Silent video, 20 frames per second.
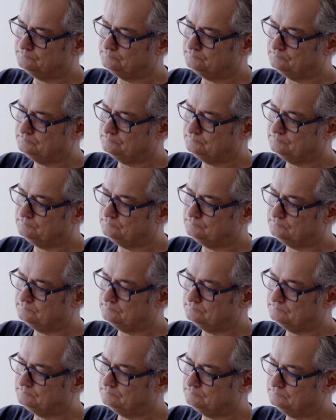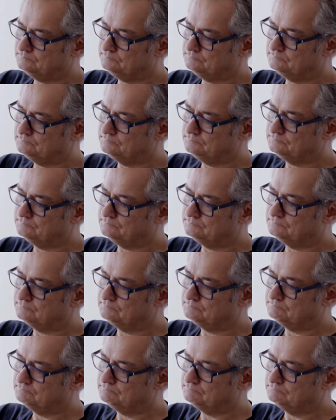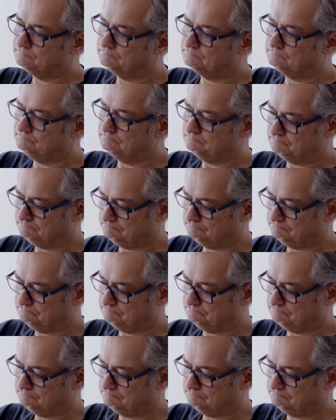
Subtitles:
No words are spoken by the person on screen.